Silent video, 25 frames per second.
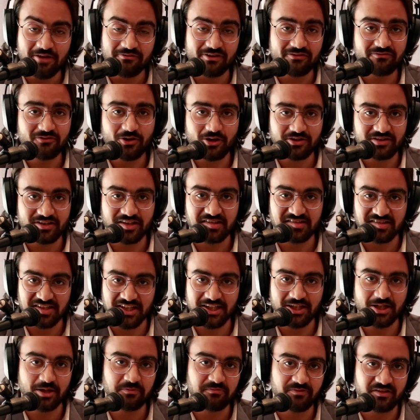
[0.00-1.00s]
We've got the
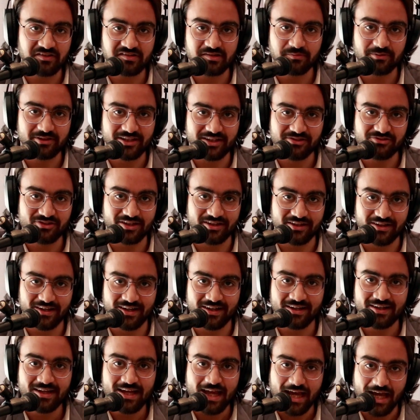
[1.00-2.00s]
Senior Principal
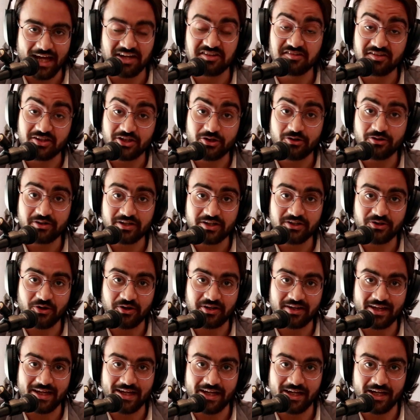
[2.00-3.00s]
Engineer at
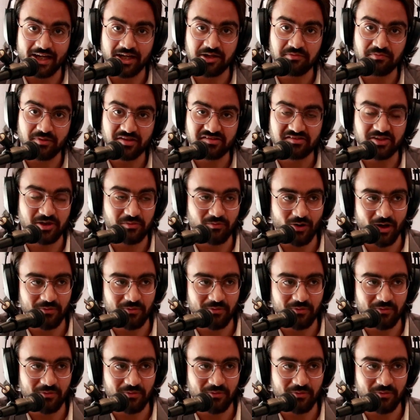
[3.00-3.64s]
Securiti.ai, Mr.